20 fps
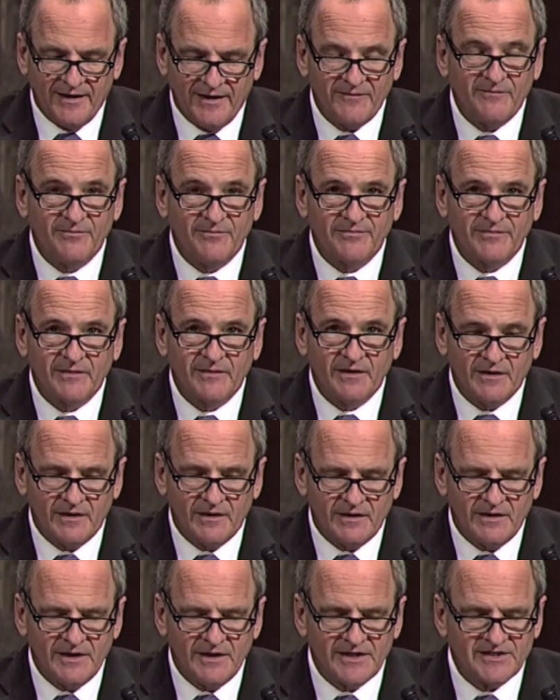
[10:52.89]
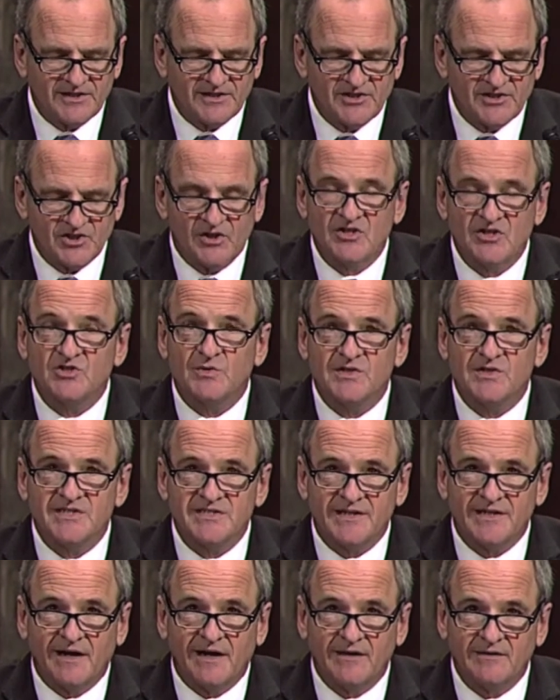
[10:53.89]
Yet, his
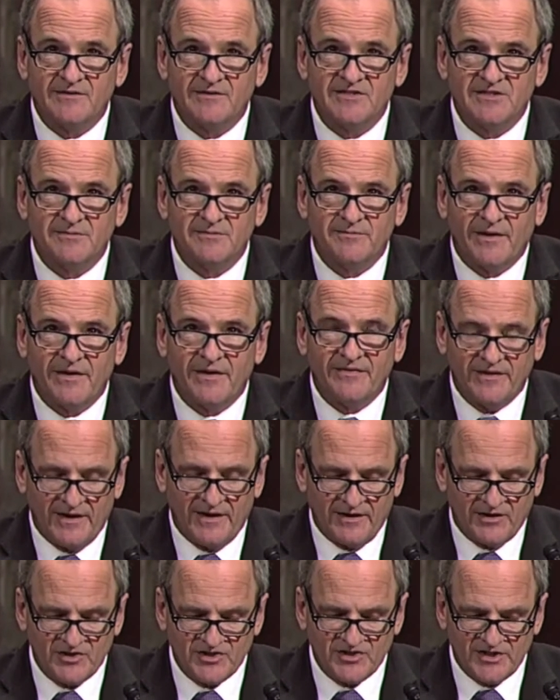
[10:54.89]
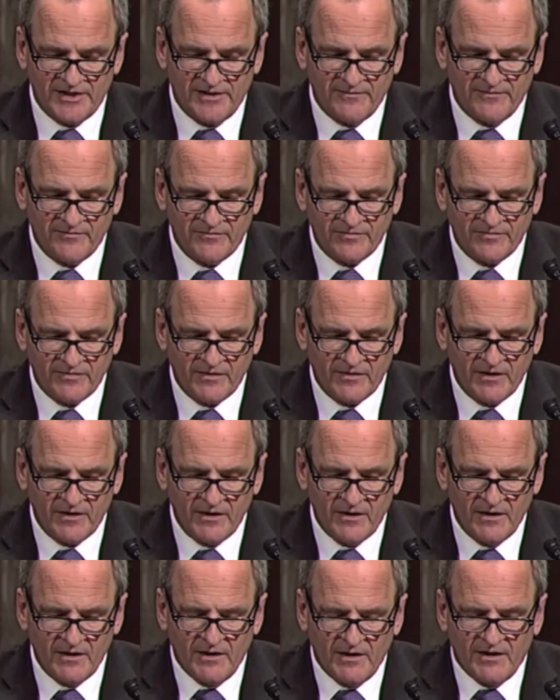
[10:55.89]
concerns were silenced by the N R C.
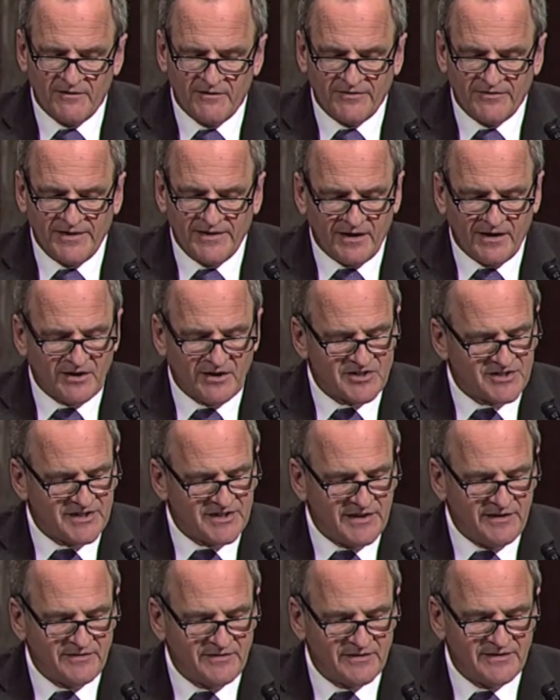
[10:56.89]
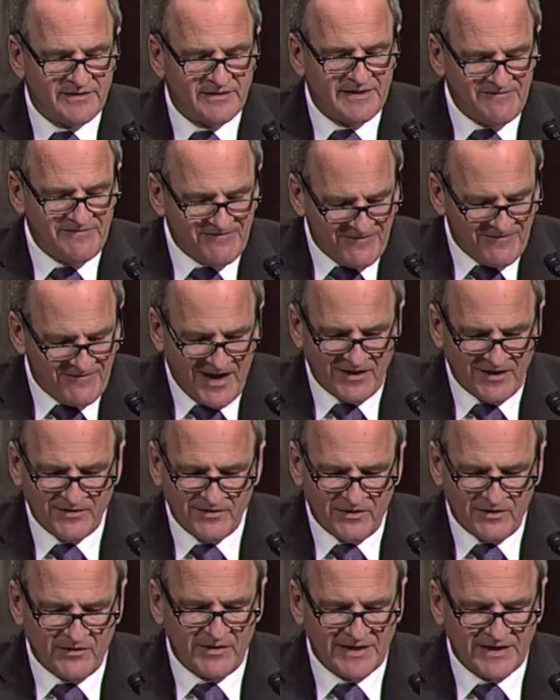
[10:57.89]
For the N R C to de
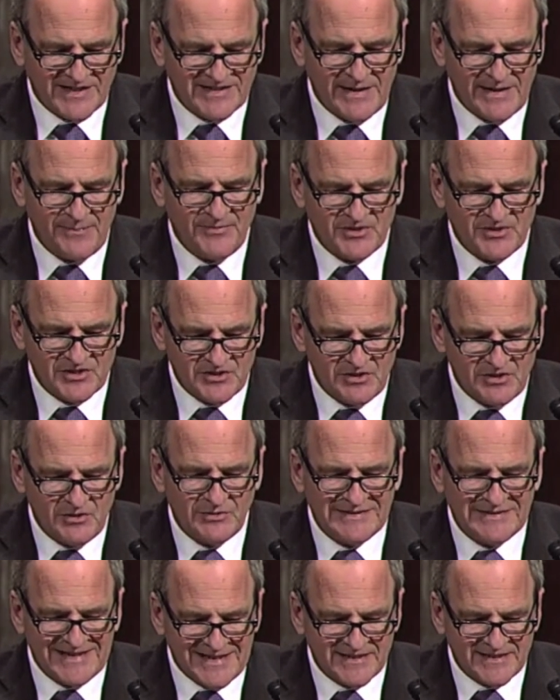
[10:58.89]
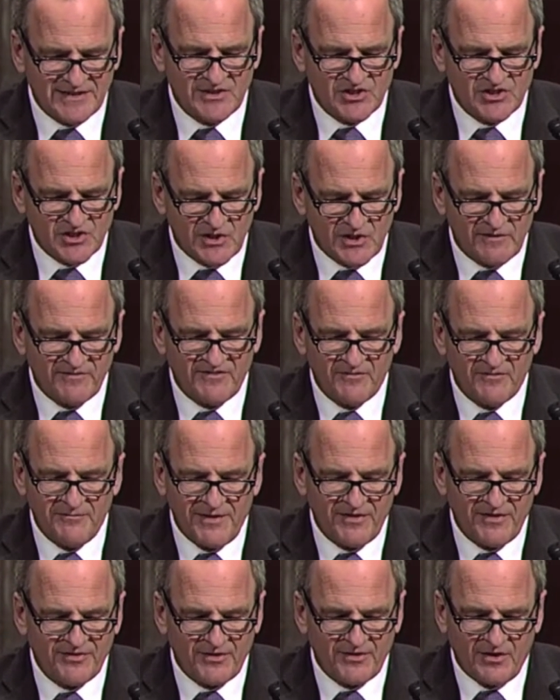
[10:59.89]
facto accept this new, less
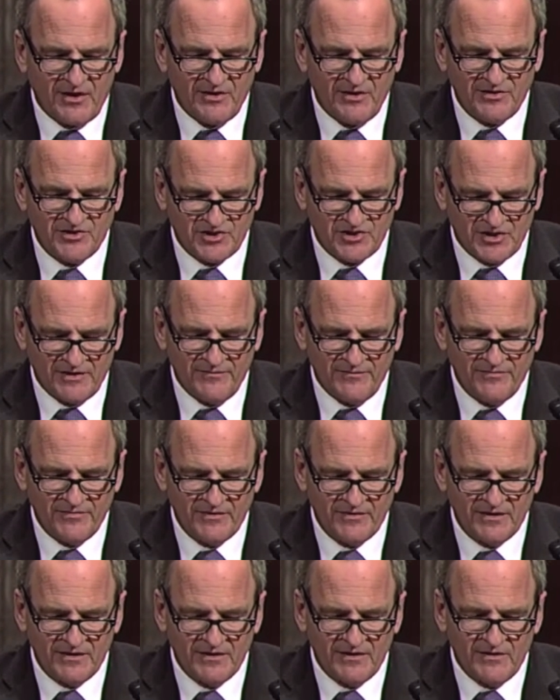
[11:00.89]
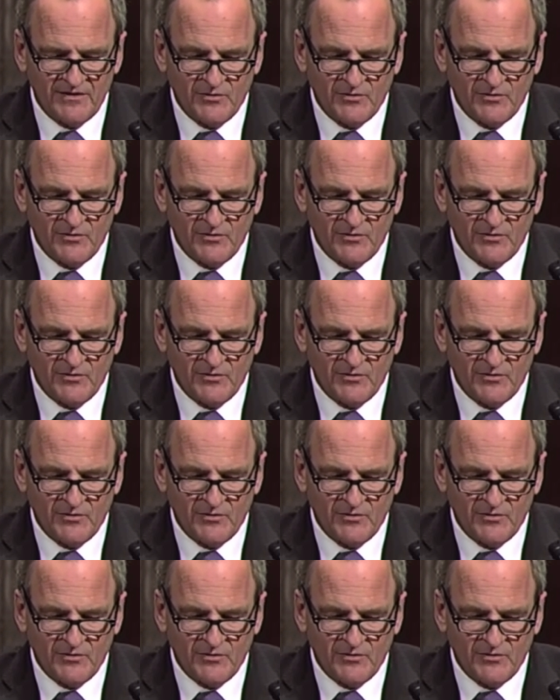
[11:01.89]
conservative methodology,